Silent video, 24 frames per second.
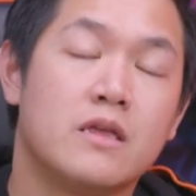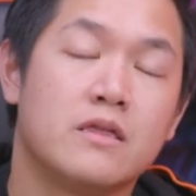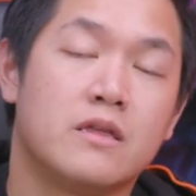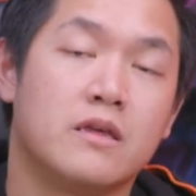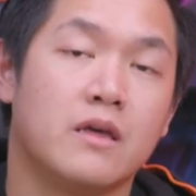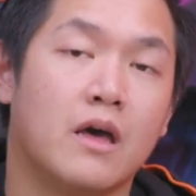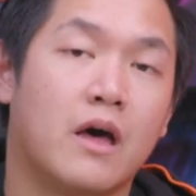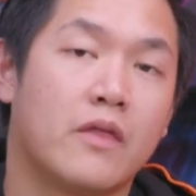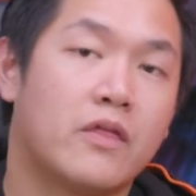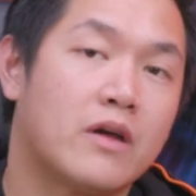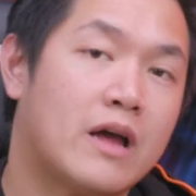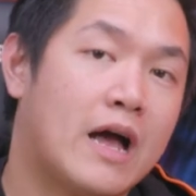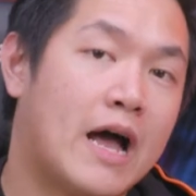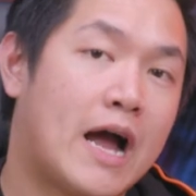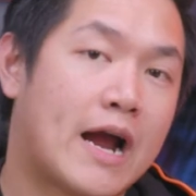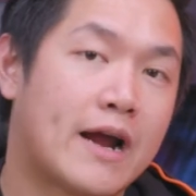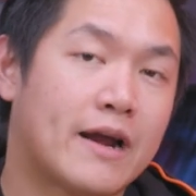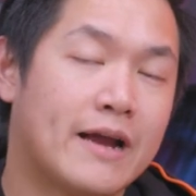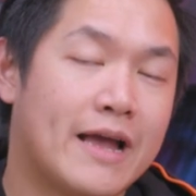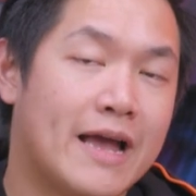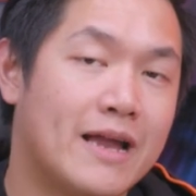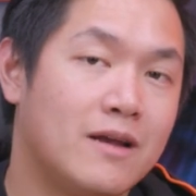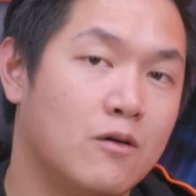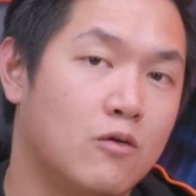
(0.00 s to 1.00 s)
The other
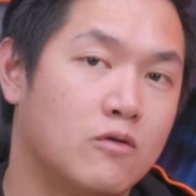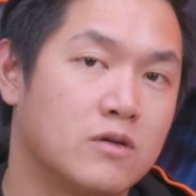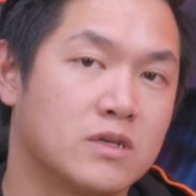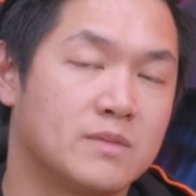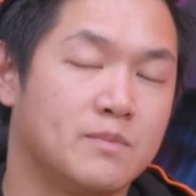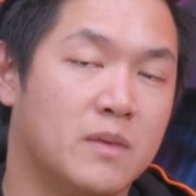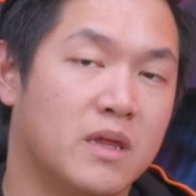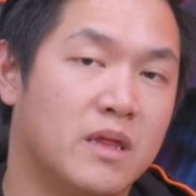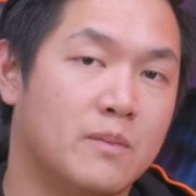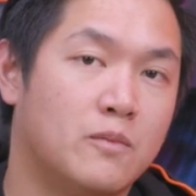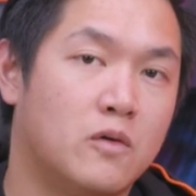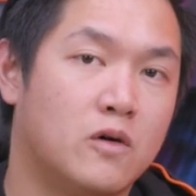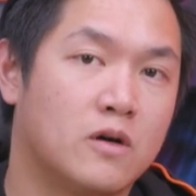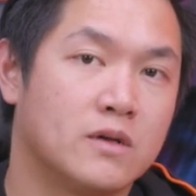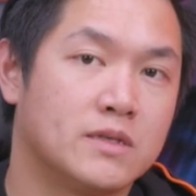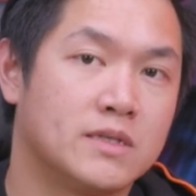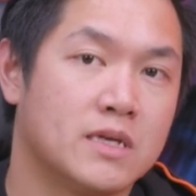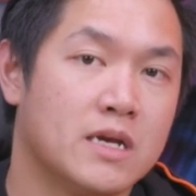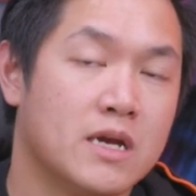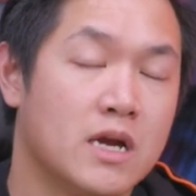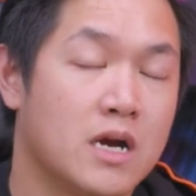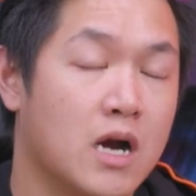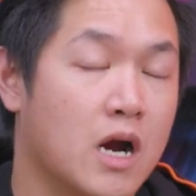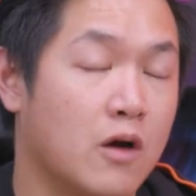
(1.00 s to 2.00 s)
higher-end AORUS
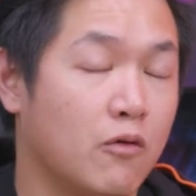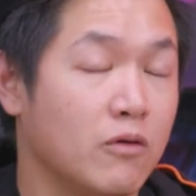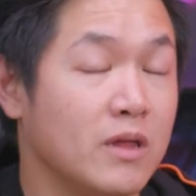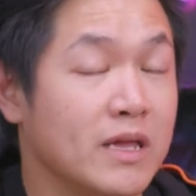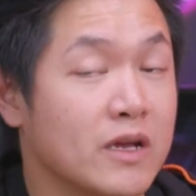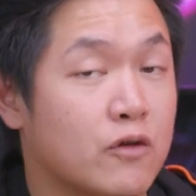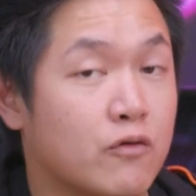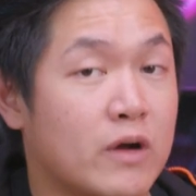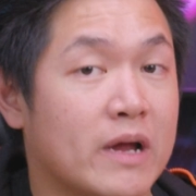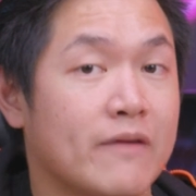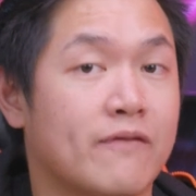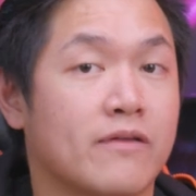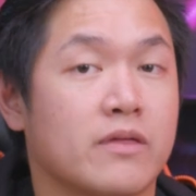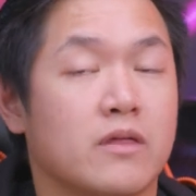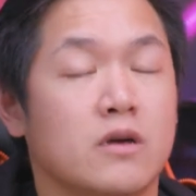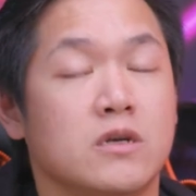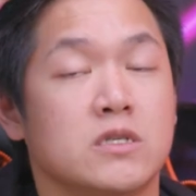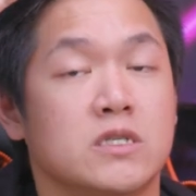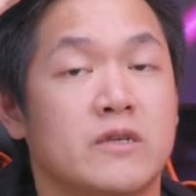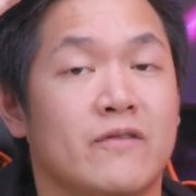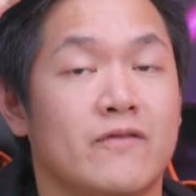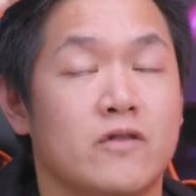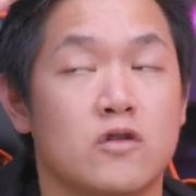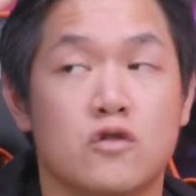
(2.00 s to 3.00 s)
motherboards are really great for
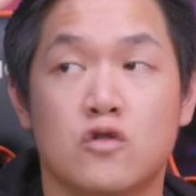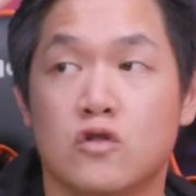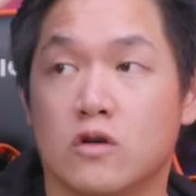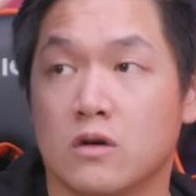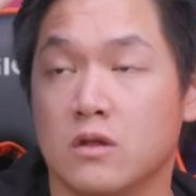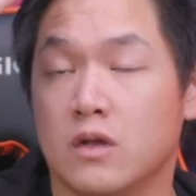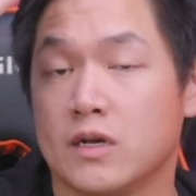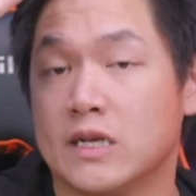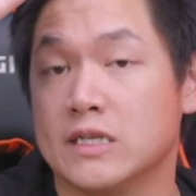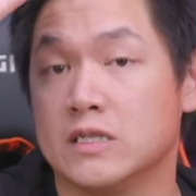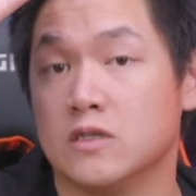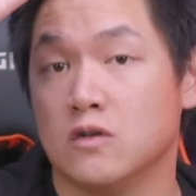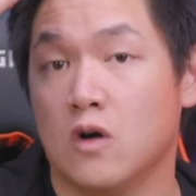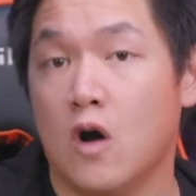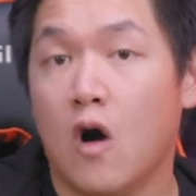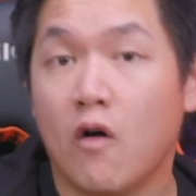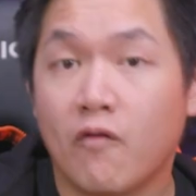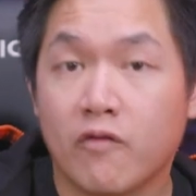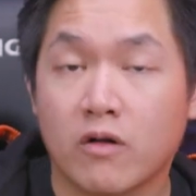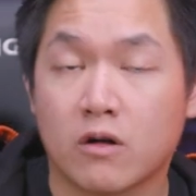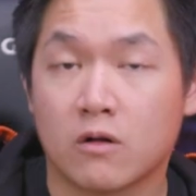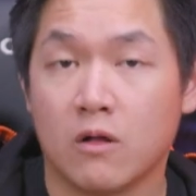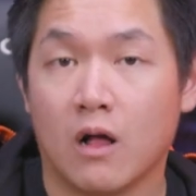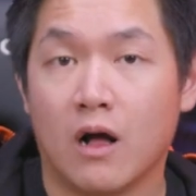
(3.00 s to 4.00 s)
those of you who are looking to
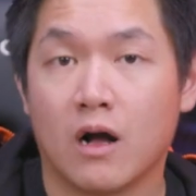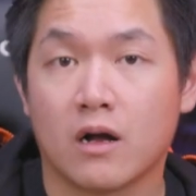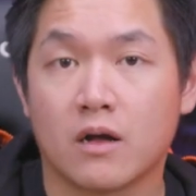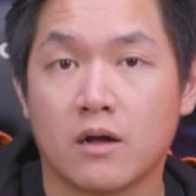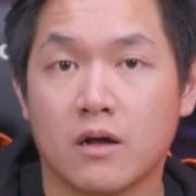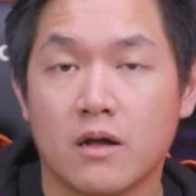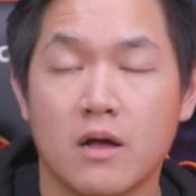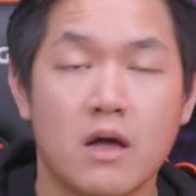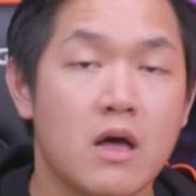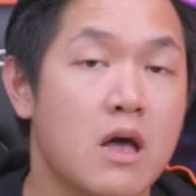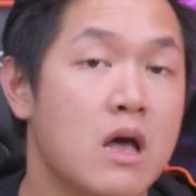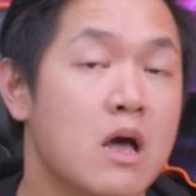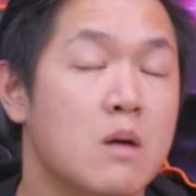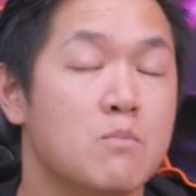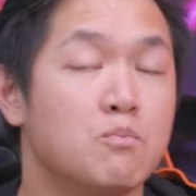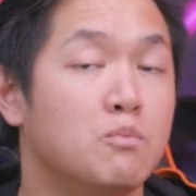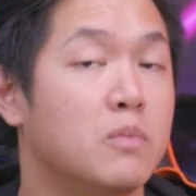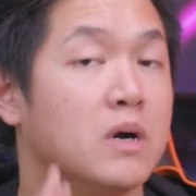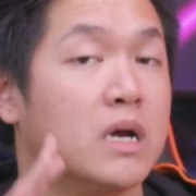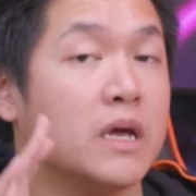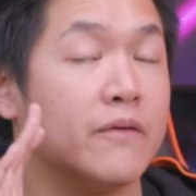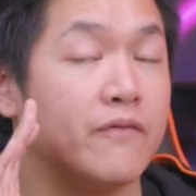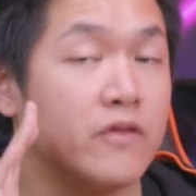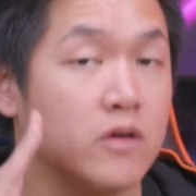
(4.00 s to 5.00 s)
overclock,
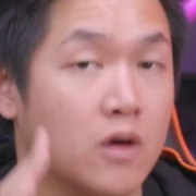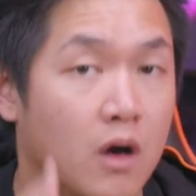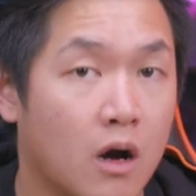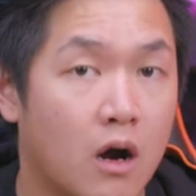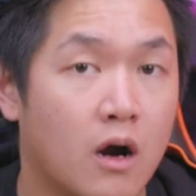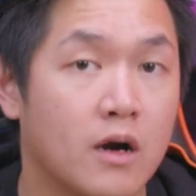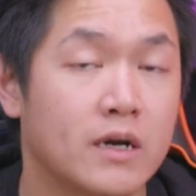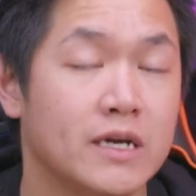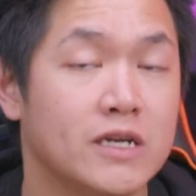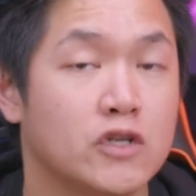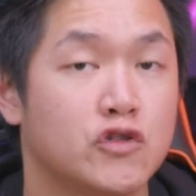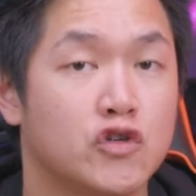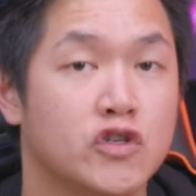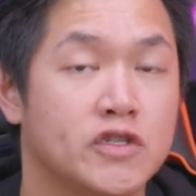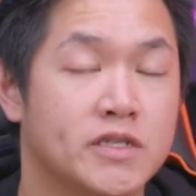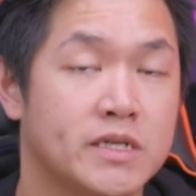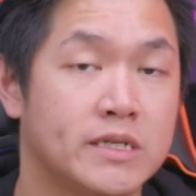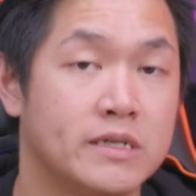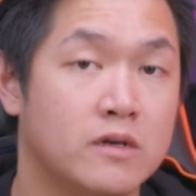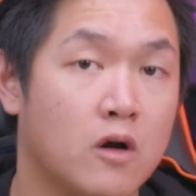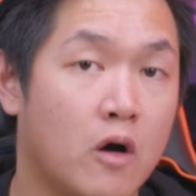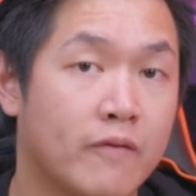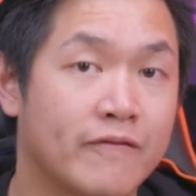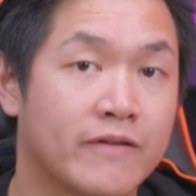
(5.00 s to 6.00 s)
but if you aren't
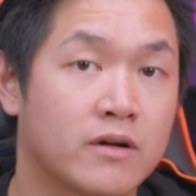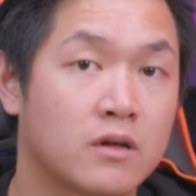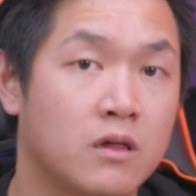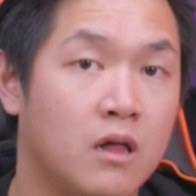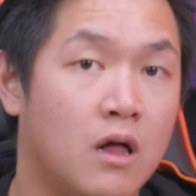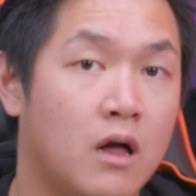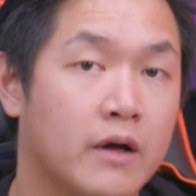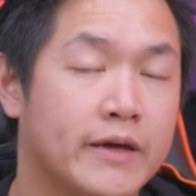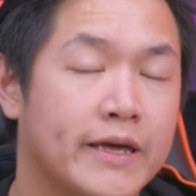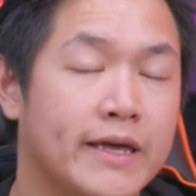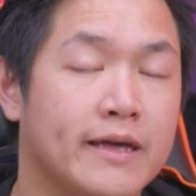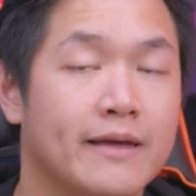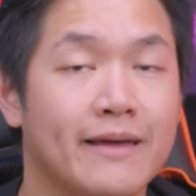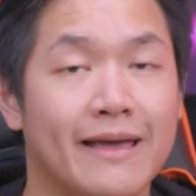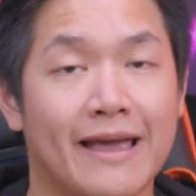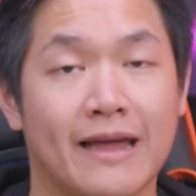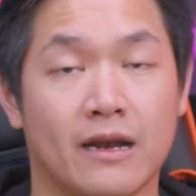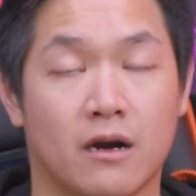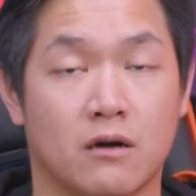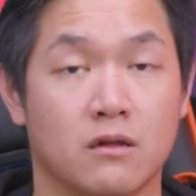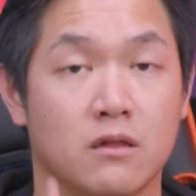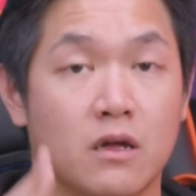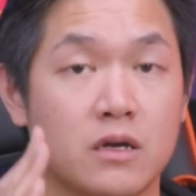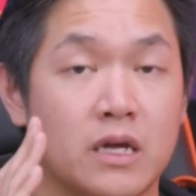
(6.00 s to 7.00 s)
interested in overclocking
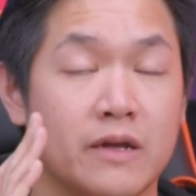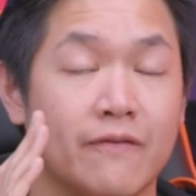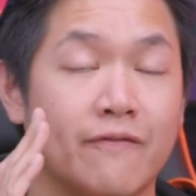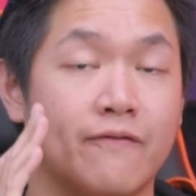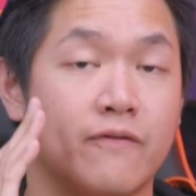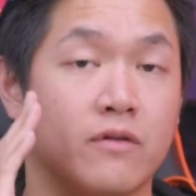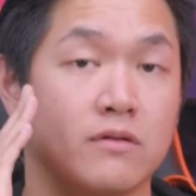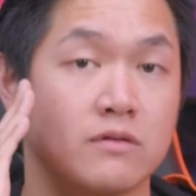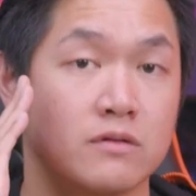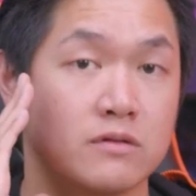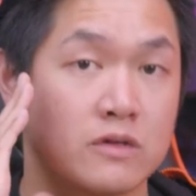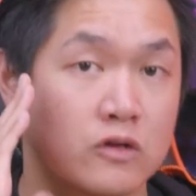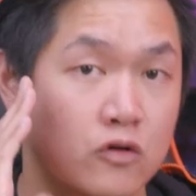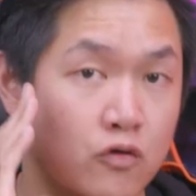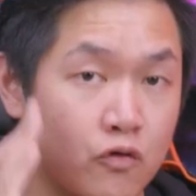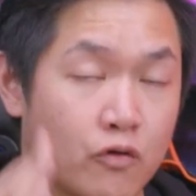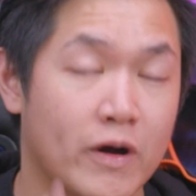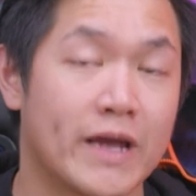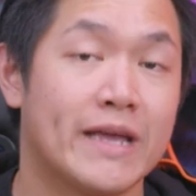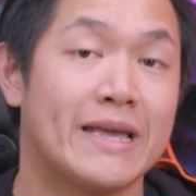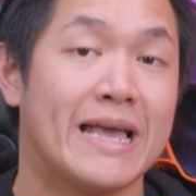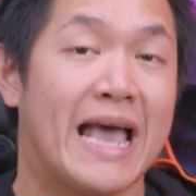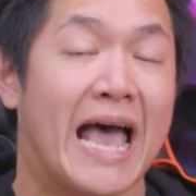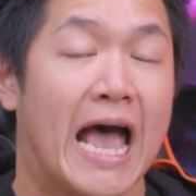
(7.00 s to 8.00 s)
and are looking for
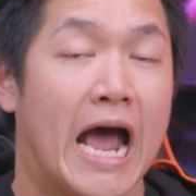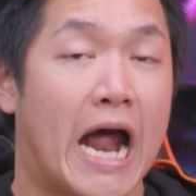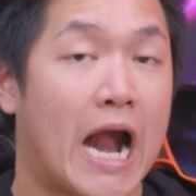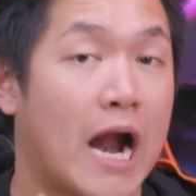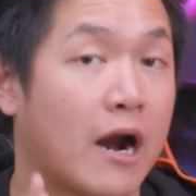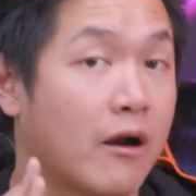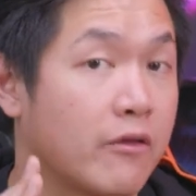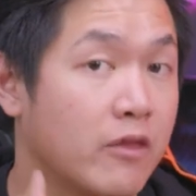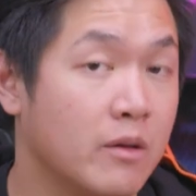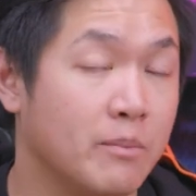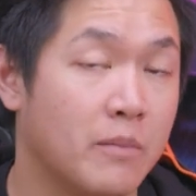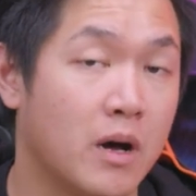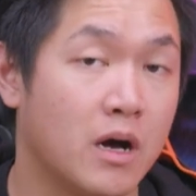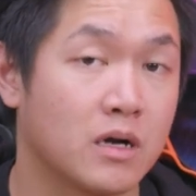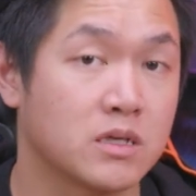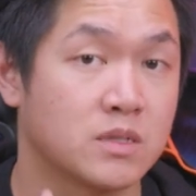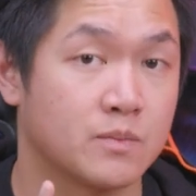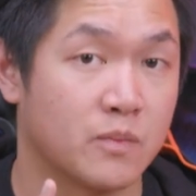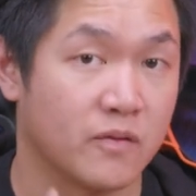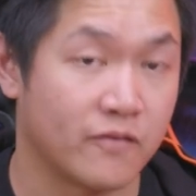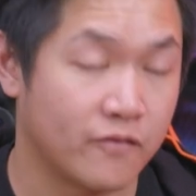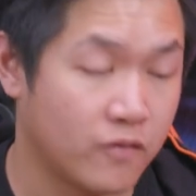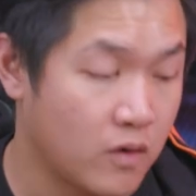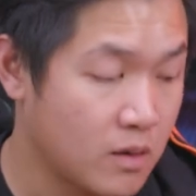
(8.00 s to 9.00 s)
great out-of-the-box
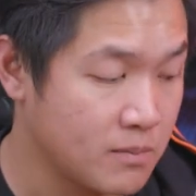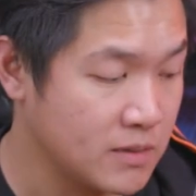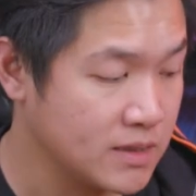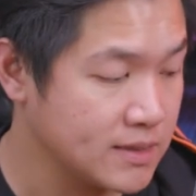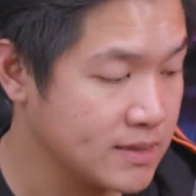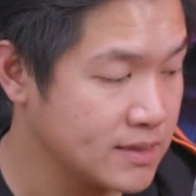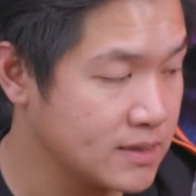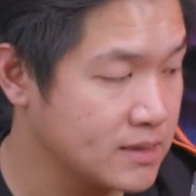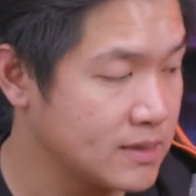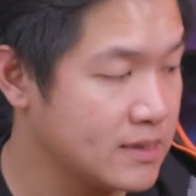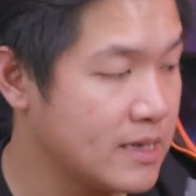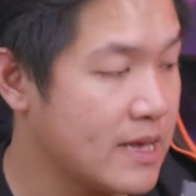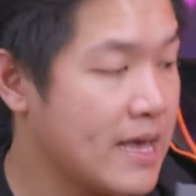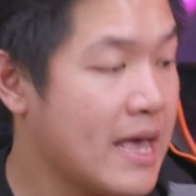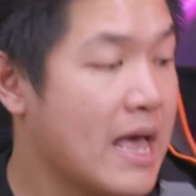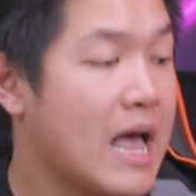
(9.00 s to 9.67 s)
performance,